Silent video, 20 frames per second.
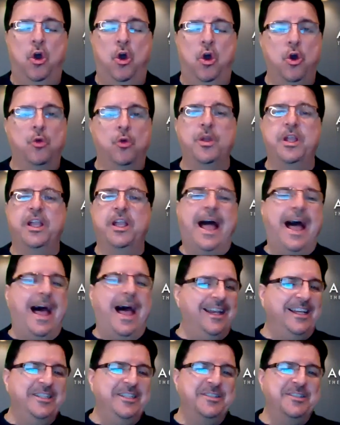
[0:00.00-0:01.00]
Who do we
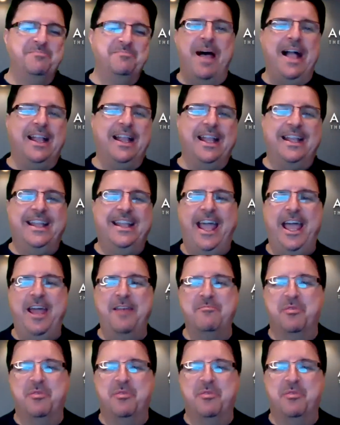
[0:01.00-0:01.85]
got? Is back again.